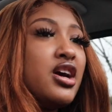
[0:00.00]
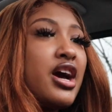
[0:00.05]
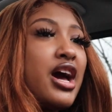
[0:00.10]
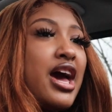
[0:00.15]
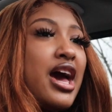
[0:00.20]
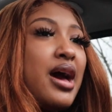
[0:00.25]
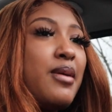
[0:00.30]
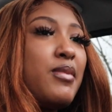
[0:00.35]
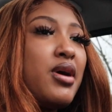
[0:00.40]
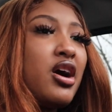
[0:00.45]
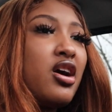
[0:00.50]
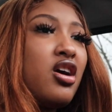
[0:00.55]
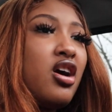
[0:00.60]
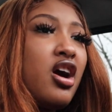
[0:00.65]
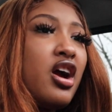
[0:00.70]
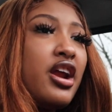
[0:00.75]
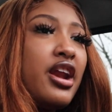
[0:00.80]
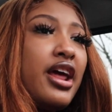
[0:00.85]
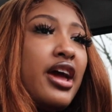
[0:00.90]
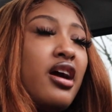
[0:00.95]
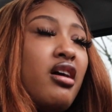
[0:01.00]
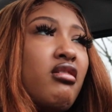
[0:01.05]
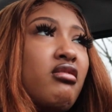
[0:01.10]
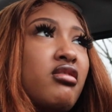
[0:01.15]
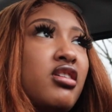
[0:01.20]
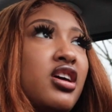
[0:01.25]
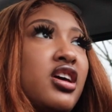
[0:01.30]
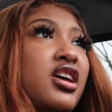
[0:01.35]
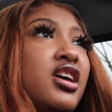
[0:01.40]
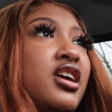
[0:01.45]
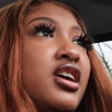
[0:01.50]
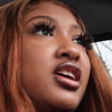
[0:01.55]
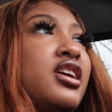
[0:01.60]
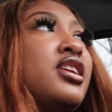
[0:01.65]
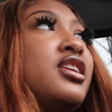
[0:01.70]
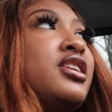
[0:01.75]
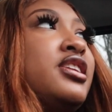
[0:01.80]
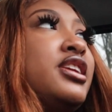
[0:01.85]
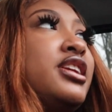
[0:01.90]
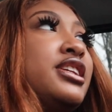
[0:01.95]
long I have my car
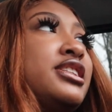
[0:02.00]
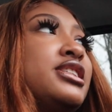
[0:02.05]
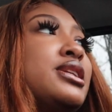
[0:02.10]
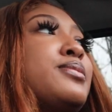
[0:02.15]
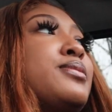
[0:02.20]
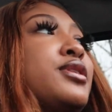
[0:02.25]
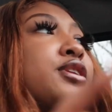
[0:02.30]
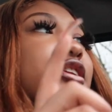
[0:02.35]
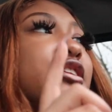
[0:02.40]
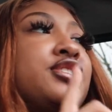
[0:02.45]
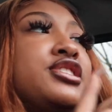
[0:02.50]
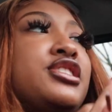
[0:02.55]
now? December,